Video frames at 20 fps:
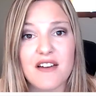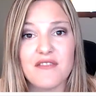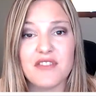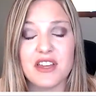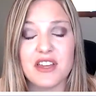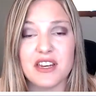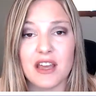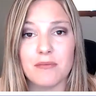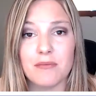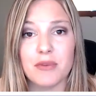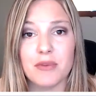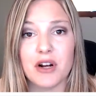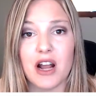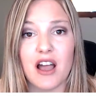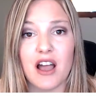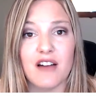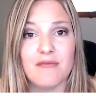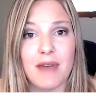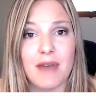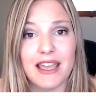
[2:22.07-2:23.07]
the number
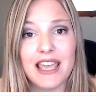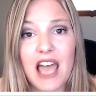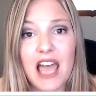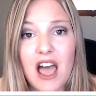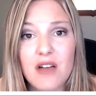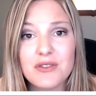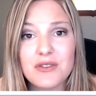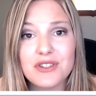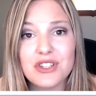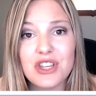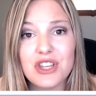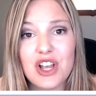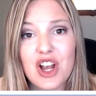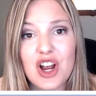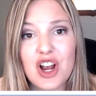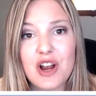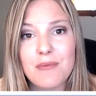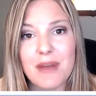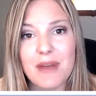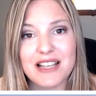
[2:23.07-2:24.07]
of my
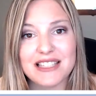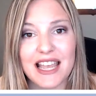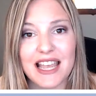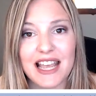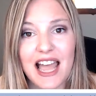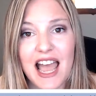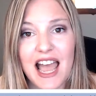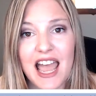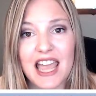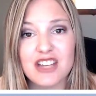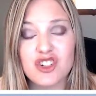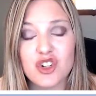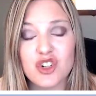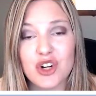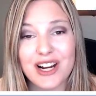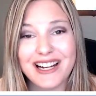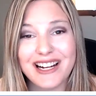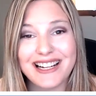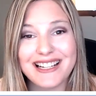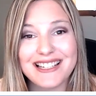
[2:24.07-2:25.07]
counselor, my
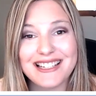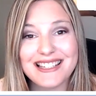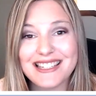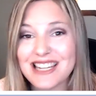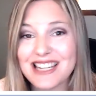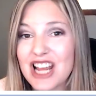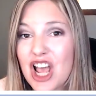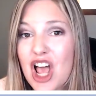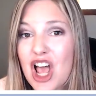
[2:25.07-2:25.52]
psychiatrist,